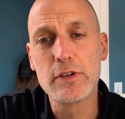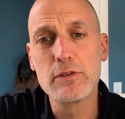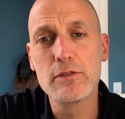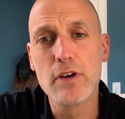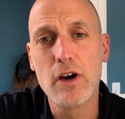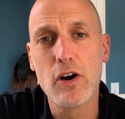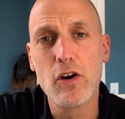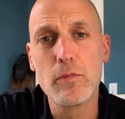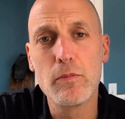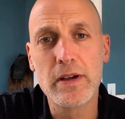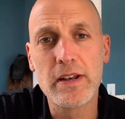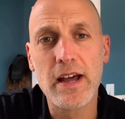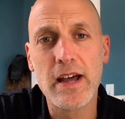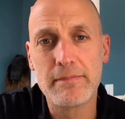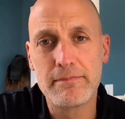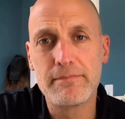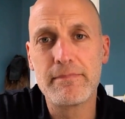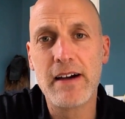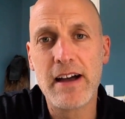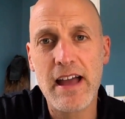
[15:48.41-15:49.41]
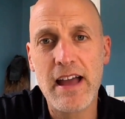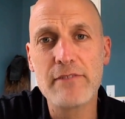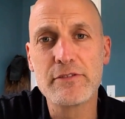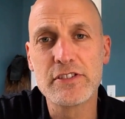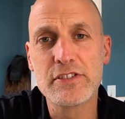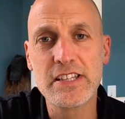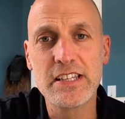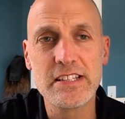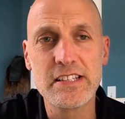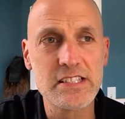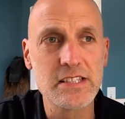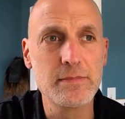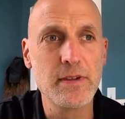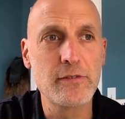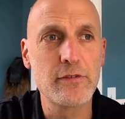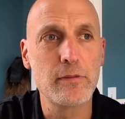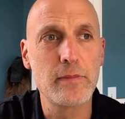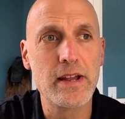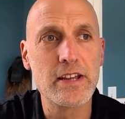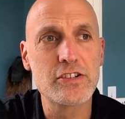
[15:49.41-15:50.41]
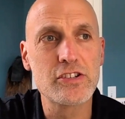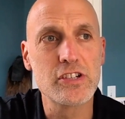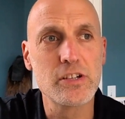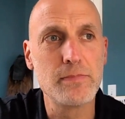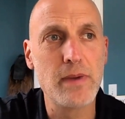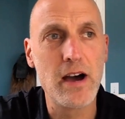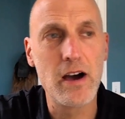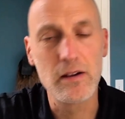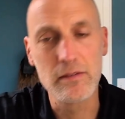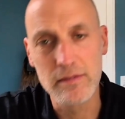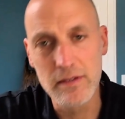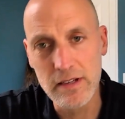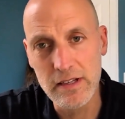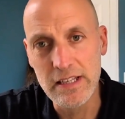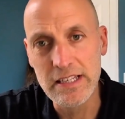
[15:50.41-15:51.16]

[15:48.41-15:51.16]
you know, but I have seen some information about